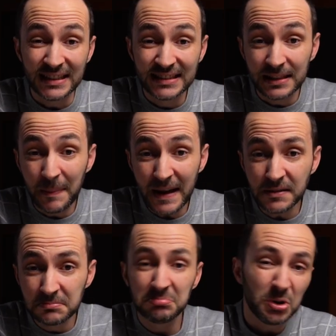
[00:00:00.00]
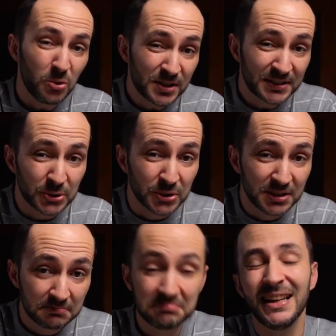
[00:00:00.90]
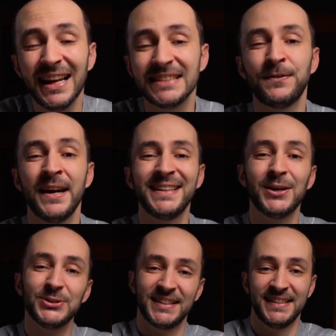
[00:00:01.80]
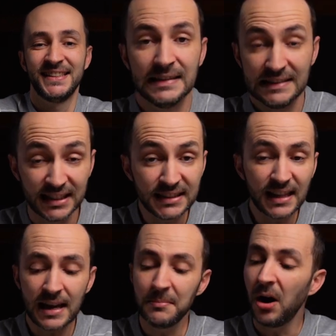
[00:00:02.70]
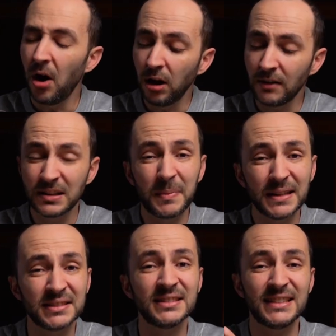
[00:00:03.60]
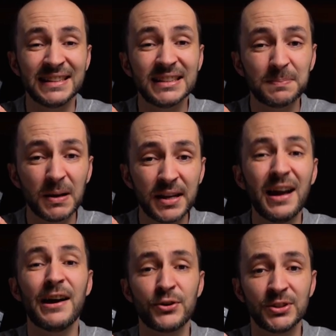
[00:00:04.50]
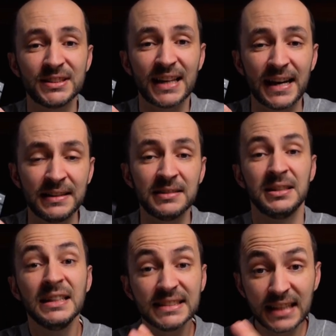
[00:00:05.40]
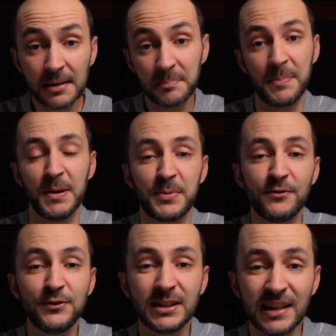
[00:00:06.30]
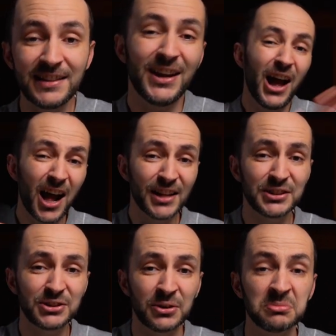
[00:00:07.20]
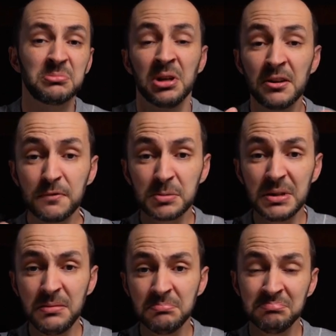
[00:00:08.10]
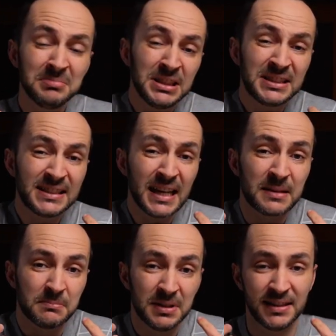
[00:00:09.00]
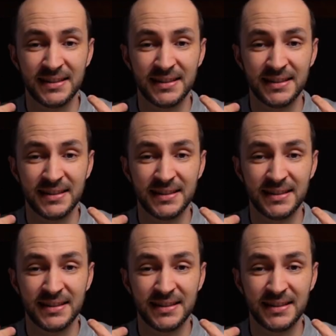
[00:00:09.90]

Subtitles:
Is that bad or it's good? Let's find out. This time, all of the buttons and display are on the side. Some people prefer that, others don't. For me, it's same.